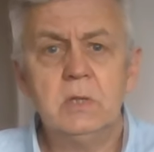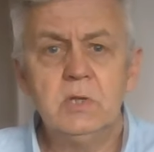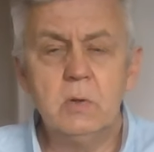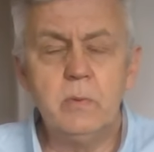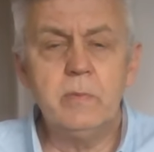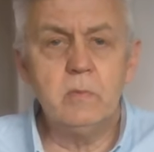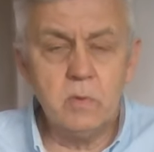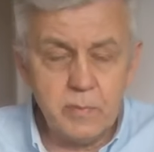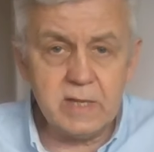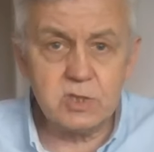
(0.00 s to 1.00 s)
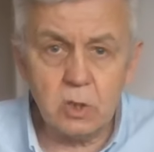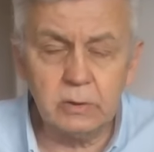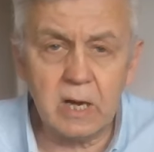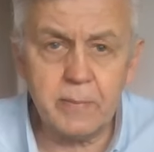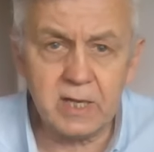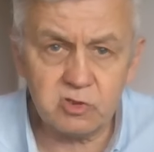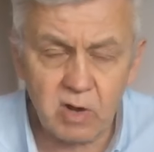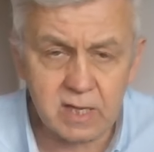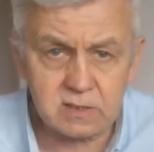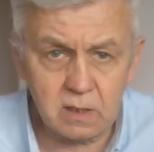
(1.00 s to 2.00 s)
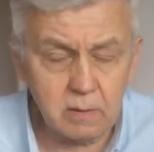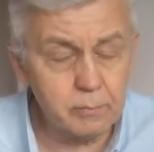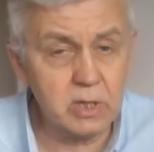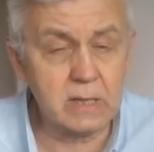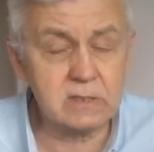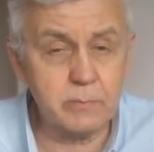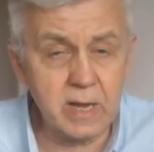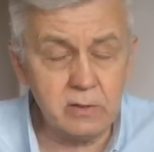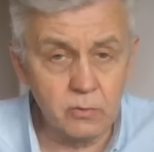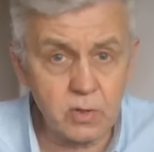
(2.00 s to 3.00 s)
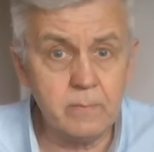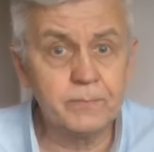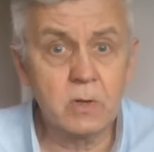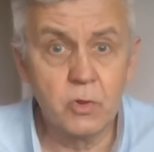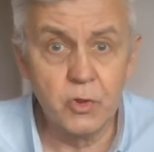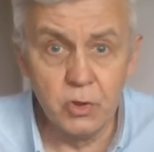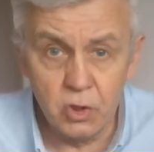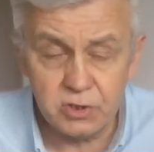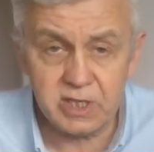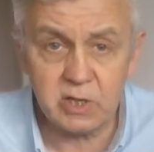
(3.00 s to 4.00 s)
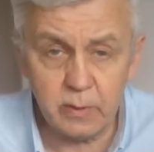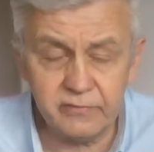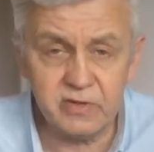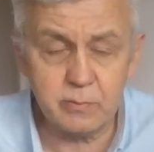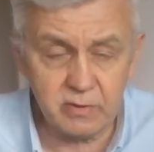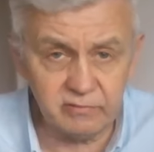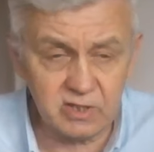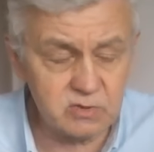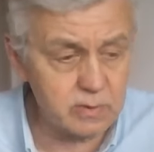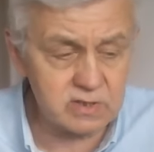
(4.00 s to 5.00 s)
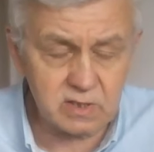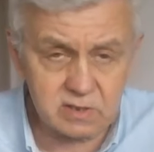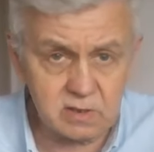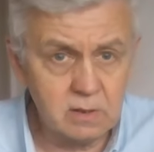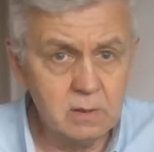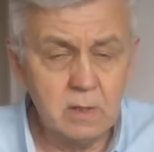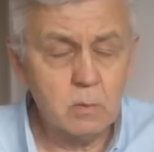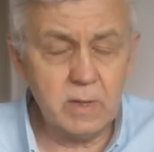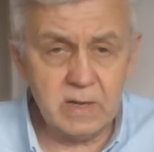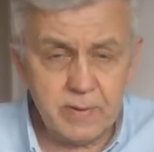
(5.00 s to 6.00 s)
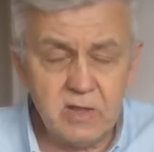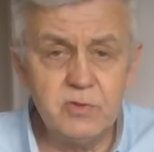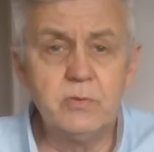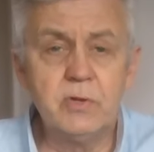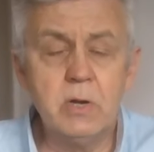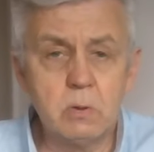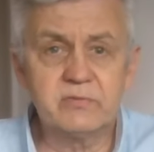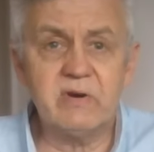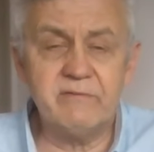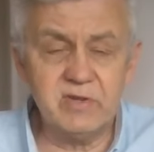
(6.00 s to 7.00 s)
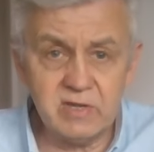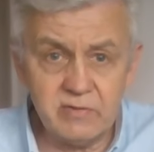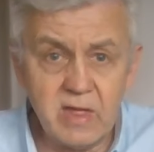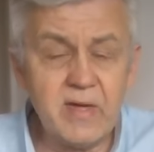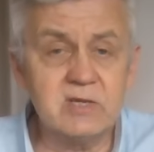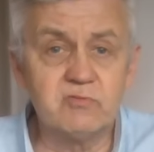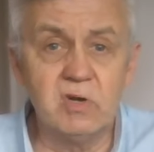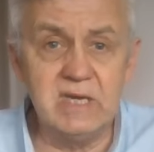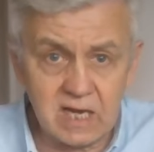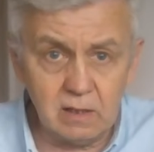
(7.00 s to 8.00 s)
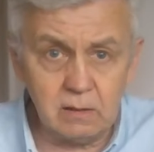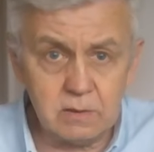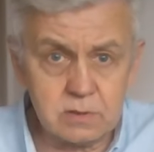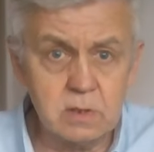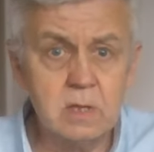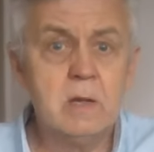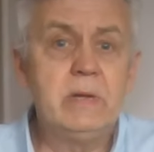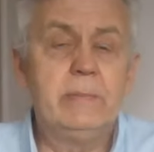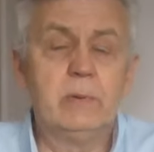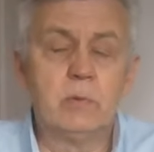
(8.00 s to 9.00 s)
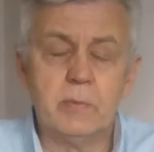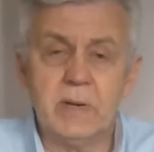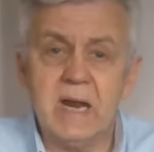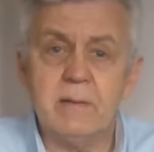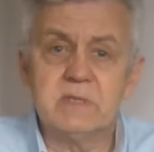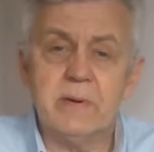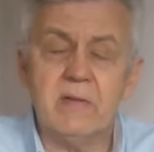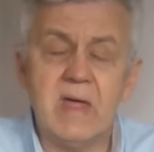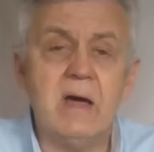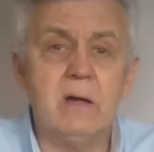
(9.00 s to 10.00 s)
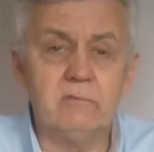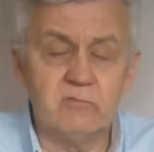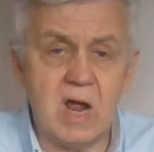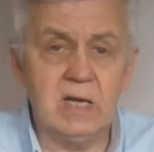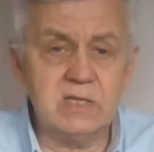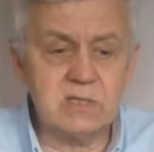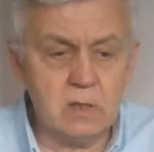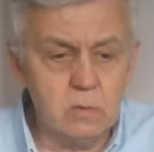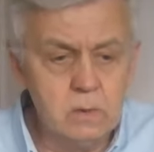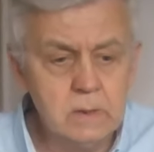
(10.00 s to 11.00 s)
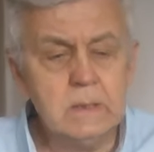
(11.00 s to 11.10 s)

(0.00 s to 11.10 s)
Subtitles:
You were being towed out by a tractor, but you had to pay another 30 quid for the privilege, which is, when you're paying through the nose for everything there, that is ridiculous. People were up in arms about that, and rightly so.